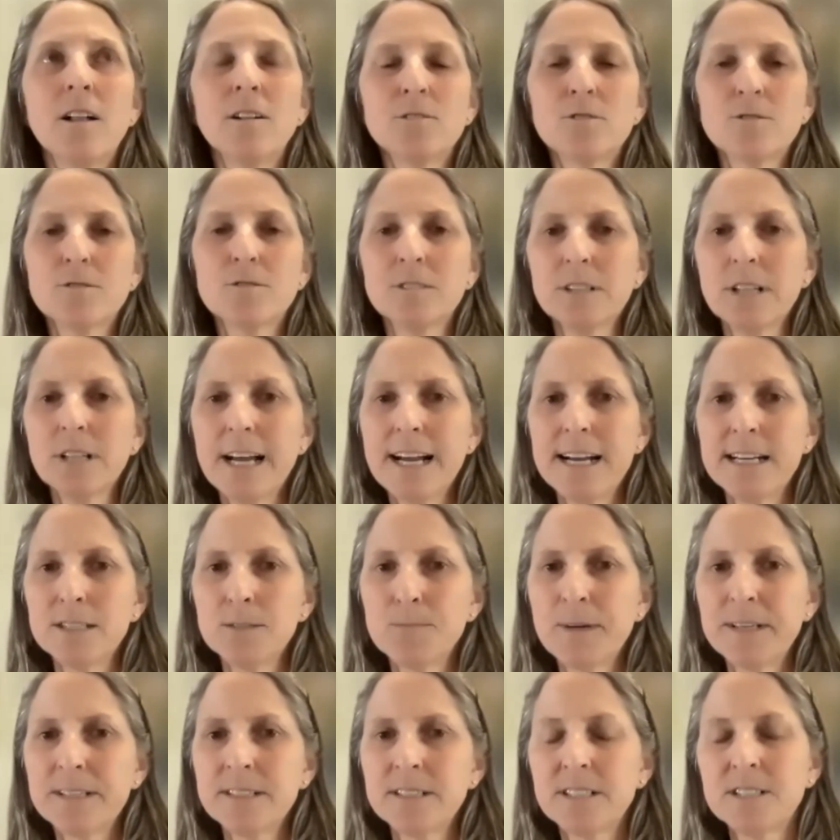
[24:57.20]
cultural
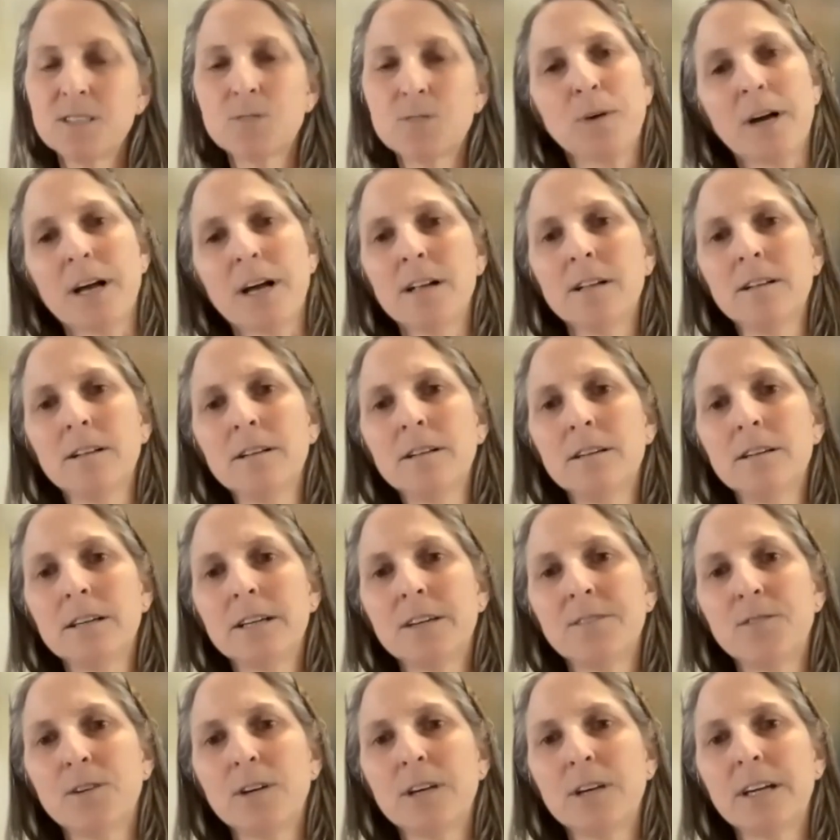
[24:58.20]
aspects as well.
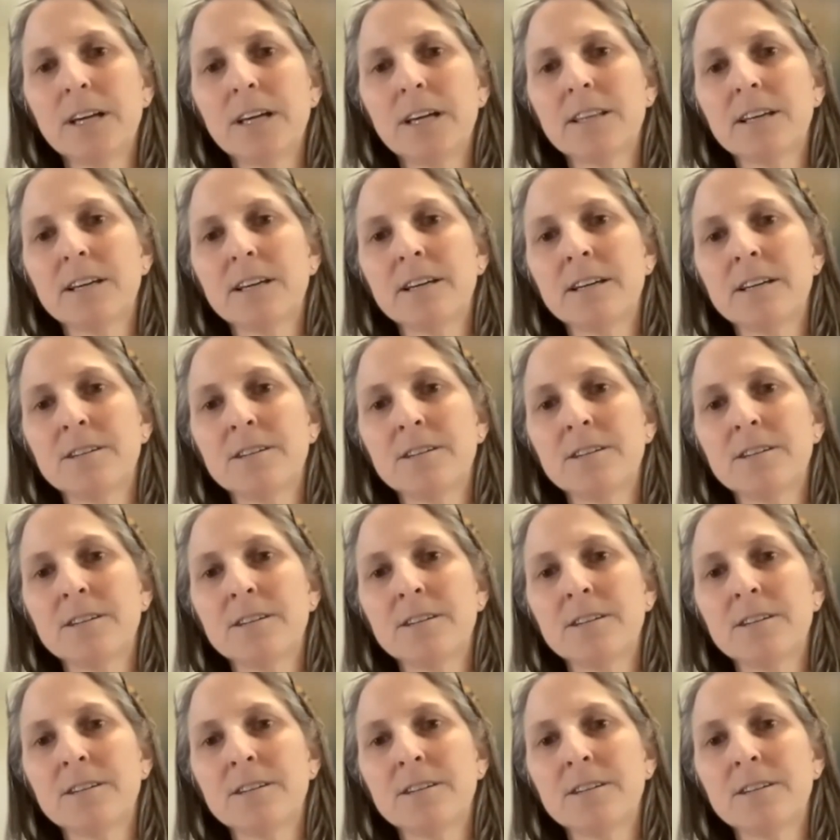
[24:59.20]
If you can get the